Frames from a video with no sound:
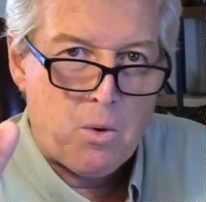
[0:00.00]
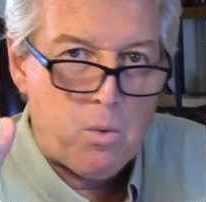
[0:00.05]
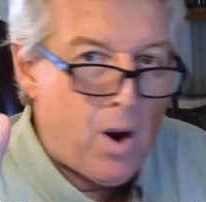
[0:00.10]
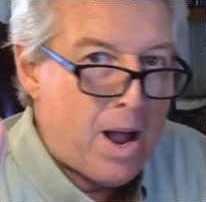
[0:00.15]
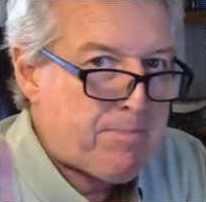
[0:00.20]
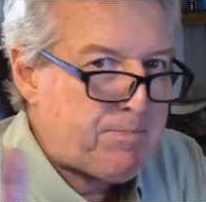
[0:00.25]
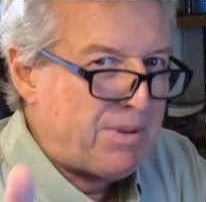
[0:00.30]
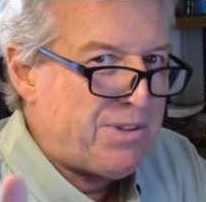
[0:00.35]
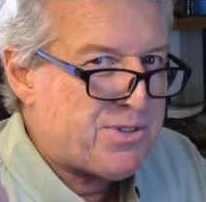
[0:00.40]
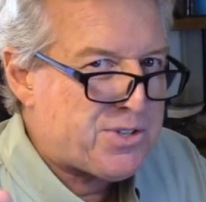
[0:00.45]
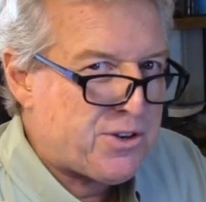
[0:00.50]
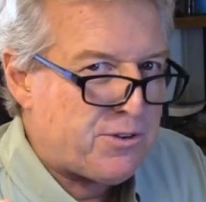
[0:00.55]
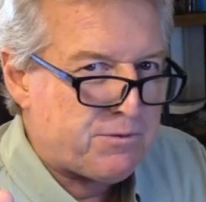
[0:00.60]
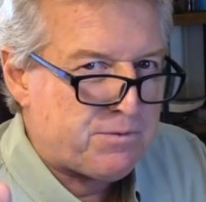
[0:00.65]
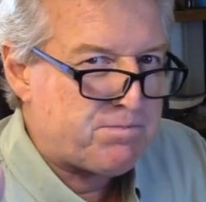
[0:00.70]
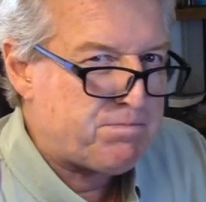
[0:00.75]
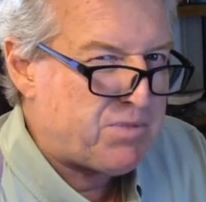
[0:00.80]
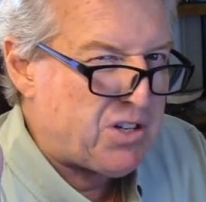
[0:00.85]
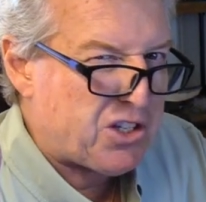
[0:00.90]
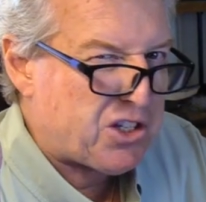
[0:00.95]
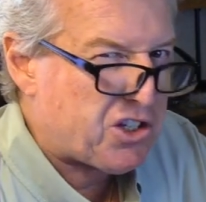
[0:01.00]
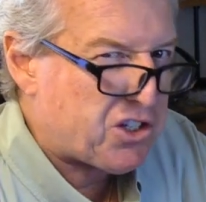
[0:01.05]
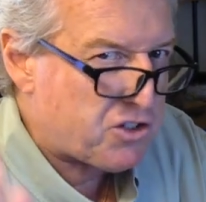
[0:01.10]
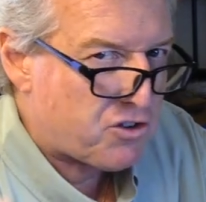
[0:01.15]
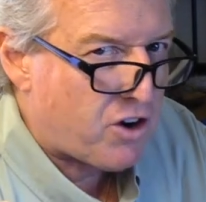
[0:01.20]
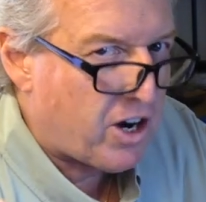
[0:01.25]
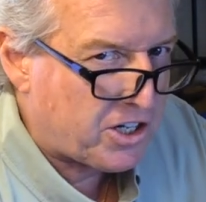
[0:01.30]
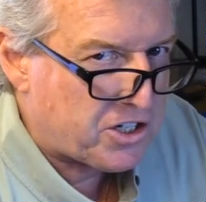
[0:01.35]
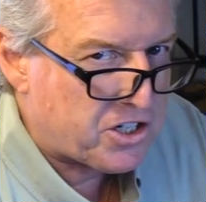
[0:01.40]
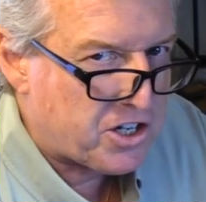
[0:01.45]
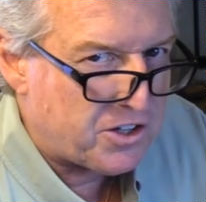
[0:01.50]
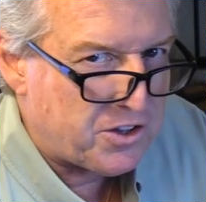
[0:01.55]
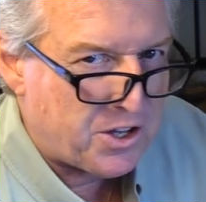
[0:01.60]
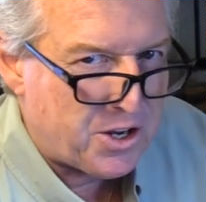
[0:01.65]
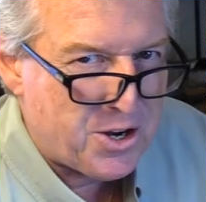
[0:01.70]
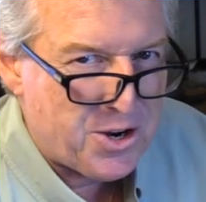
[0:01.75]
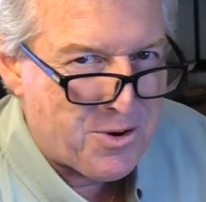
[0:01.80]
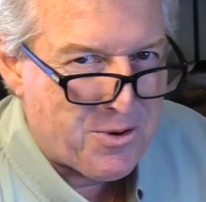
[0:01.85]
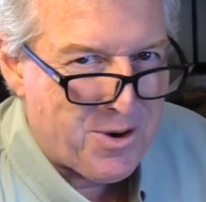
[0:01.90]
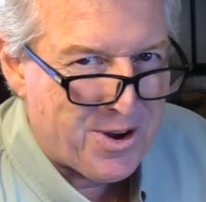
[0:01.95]
weapons of destruction
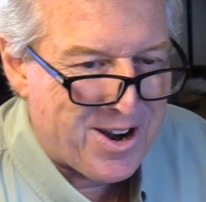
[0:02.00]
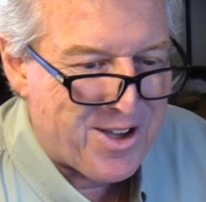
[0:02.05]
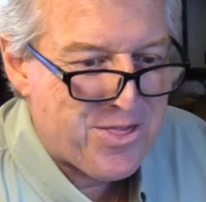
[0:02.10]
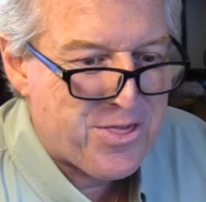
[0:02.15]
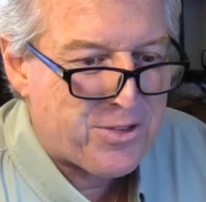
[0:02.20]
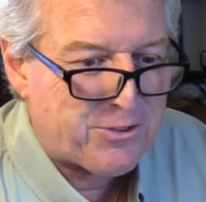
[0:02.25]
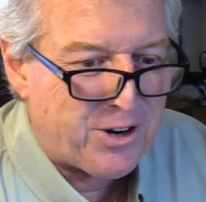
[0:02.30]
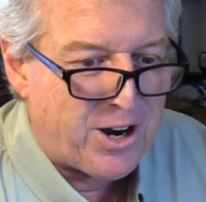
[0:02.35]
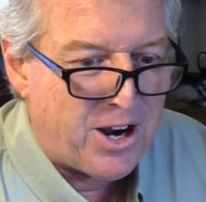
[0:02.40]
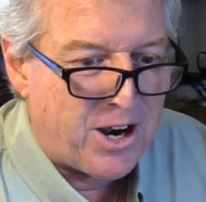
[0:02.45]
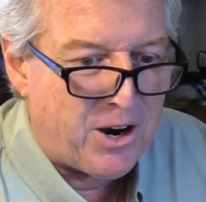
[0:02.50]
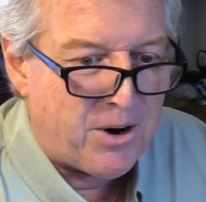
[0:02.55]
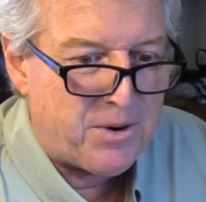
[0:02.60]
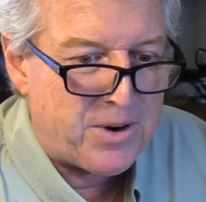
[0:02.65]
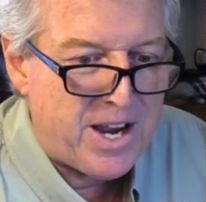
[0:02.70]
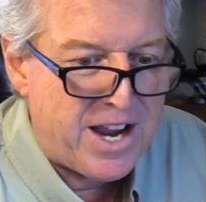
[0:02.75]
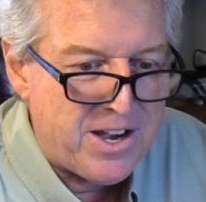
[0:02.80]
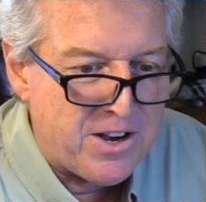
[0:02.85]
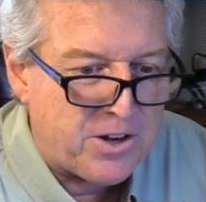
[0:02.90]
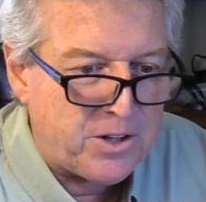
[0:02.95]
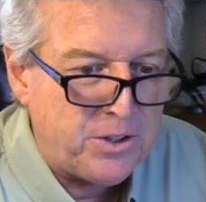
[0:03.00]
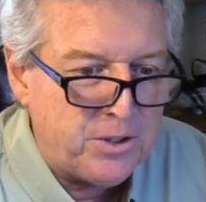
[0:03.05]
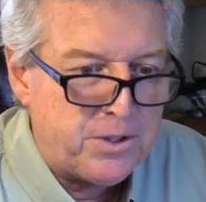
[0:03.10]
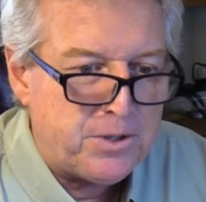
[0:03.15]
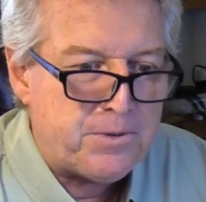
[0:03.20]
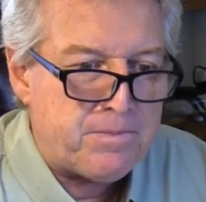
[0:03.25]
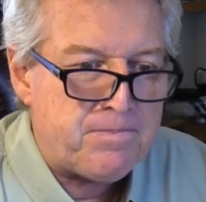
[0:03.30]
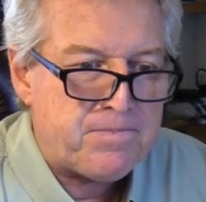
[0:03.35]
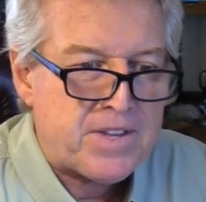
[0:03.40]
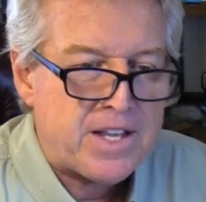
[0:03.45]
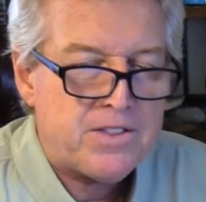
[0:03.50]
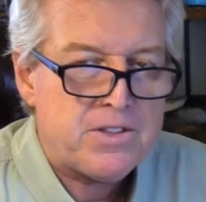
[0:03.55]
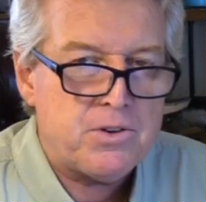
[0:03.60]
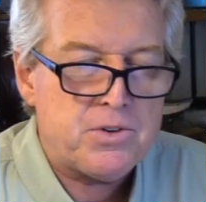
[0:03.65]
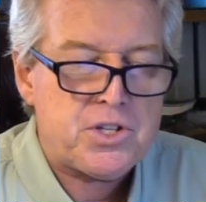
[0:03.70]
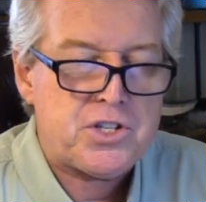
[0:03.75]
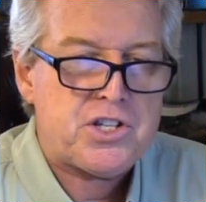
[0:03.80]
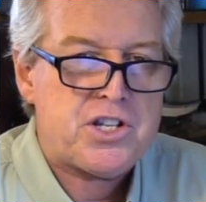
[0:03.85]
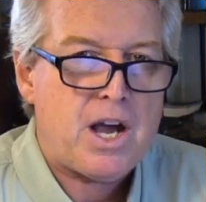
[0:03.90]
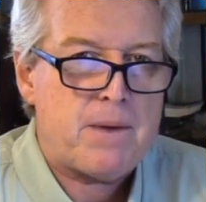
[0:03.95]
that you want to throw, include
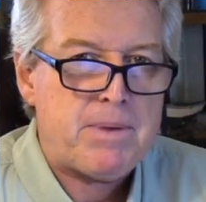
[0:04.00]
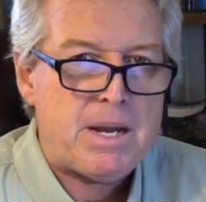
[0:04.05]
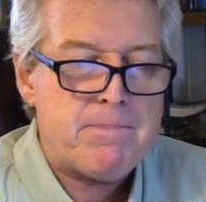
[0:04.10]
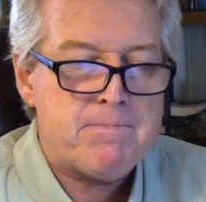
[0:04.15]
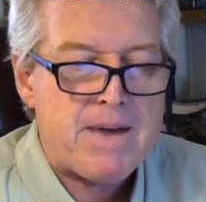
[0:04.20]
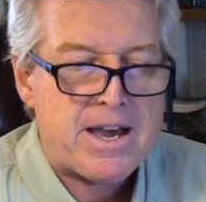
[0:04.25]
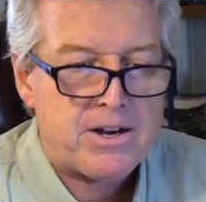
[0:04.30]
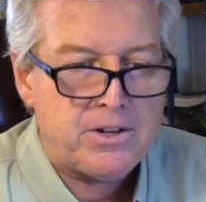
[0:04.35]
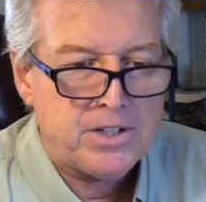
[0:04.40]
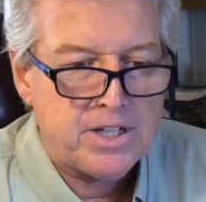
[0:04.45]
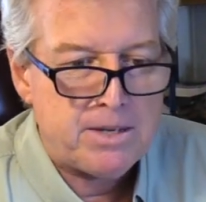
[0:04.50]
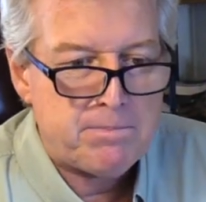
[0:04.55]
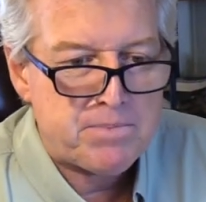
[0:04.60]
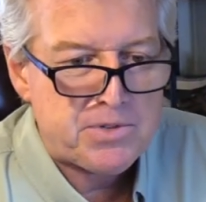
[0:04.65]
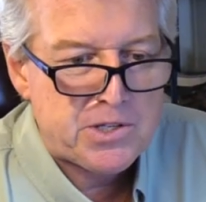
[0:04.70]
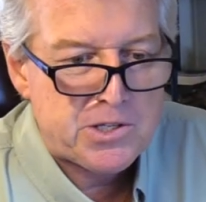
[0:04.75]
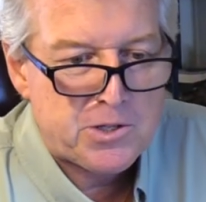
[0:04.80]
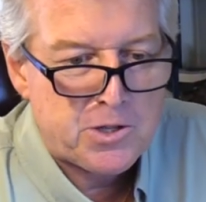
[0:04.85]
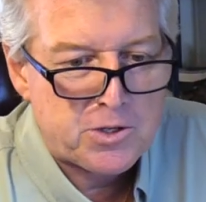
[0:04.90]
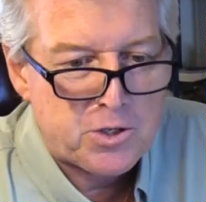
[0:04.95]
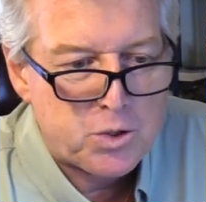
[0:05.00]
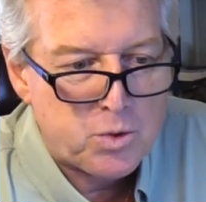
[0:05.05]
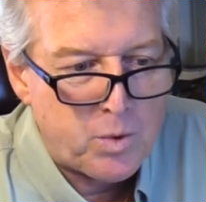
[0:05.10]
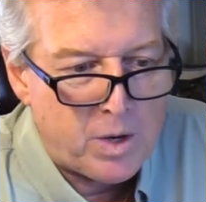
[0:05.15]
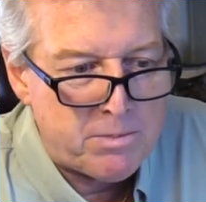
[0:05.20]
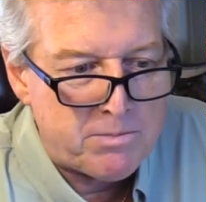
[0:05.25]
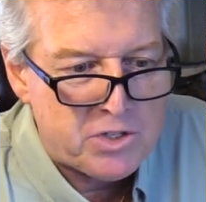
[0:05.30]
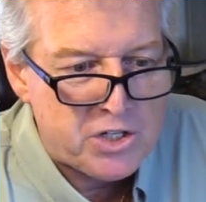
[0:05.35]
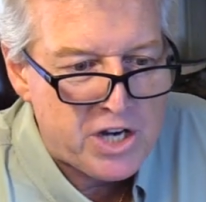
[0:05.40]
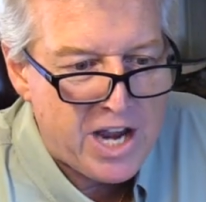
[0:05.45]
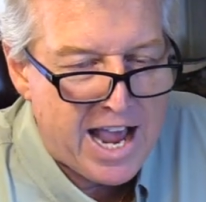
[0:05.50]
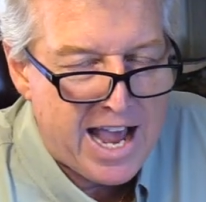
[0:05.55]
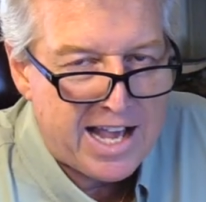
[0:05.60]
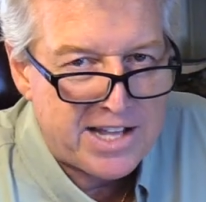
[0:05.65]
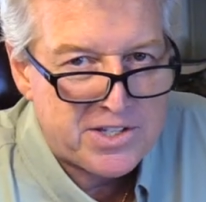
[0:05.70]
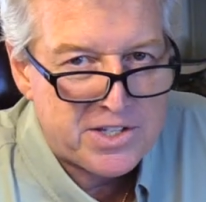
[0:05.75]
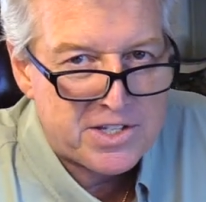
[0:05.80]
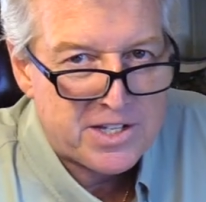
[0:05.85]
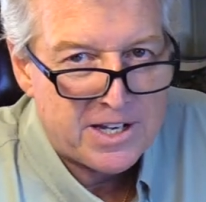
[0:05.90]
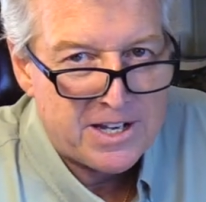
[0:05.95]
those stubby metal lips, the swim
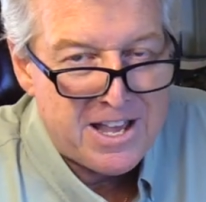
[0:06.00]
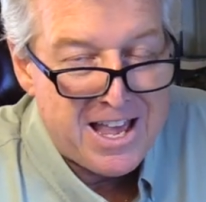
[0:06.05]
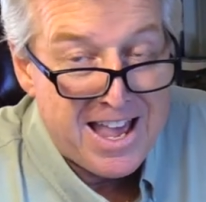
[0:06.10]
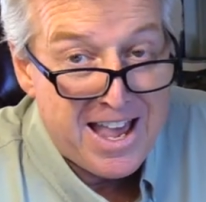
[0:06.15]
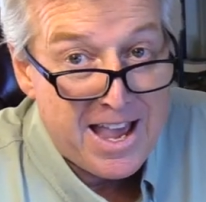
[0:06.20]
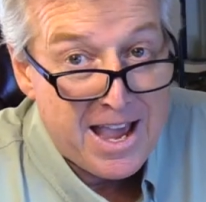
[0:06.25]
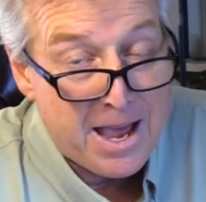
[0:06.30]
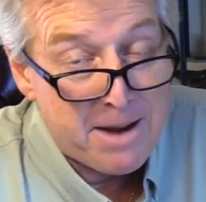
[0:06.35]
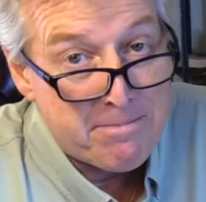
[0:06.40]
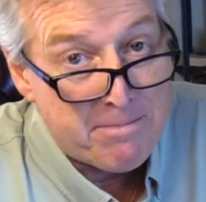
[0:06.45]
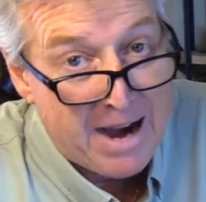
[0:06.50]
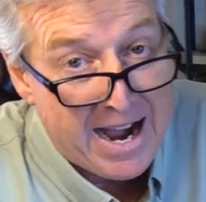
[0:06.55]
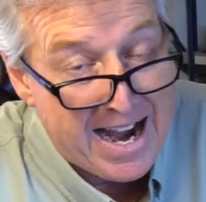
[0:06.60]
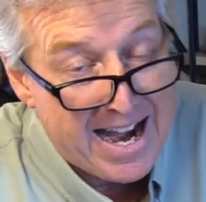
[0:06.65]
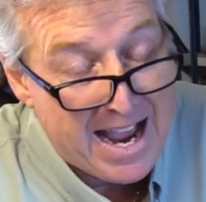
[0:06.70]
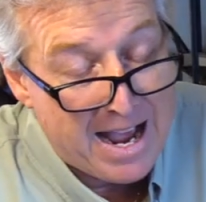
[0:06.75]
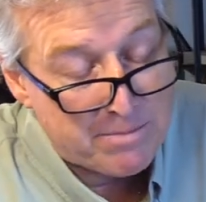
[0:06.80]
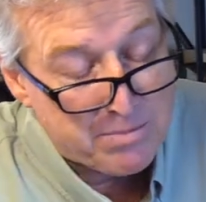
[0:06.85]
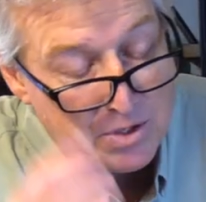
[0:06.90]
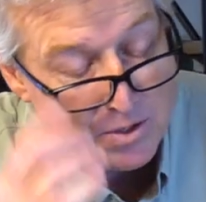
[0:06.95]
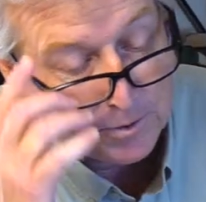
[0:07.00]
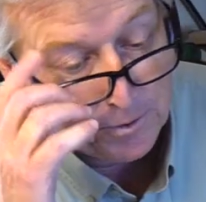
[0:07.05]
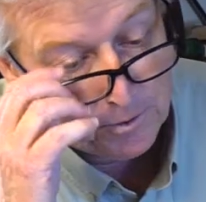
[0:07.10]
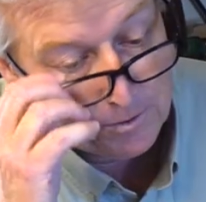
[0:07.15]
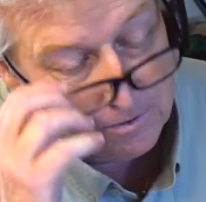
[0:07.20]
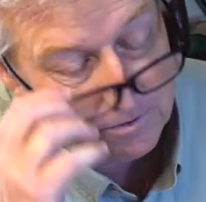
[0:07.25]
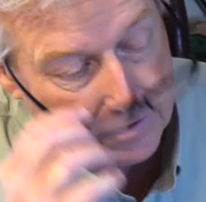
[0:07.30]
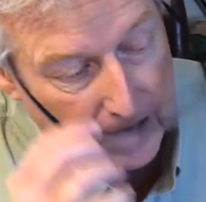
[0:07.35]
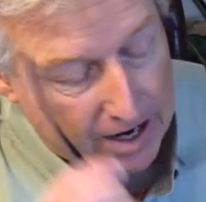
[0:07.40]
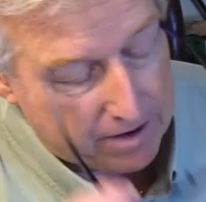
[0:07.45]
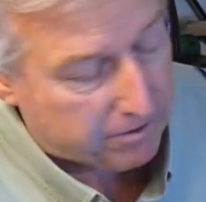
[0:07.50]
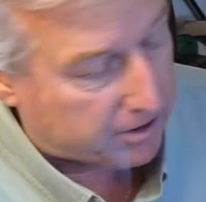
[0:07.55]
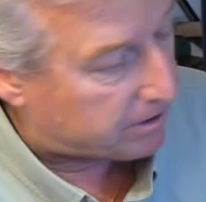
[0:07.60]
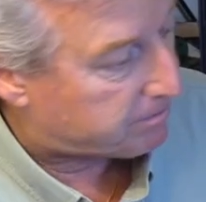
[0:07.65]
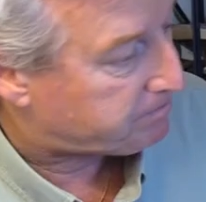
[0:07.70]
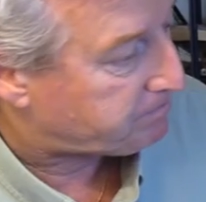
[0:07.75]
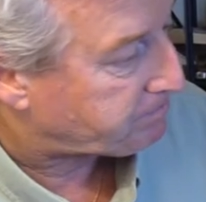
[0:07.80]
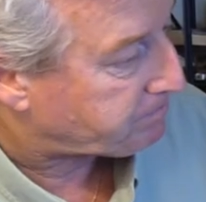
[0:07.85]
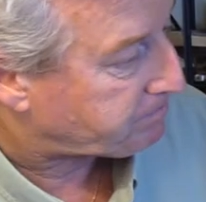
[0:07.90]
shads, and my absolute favorite,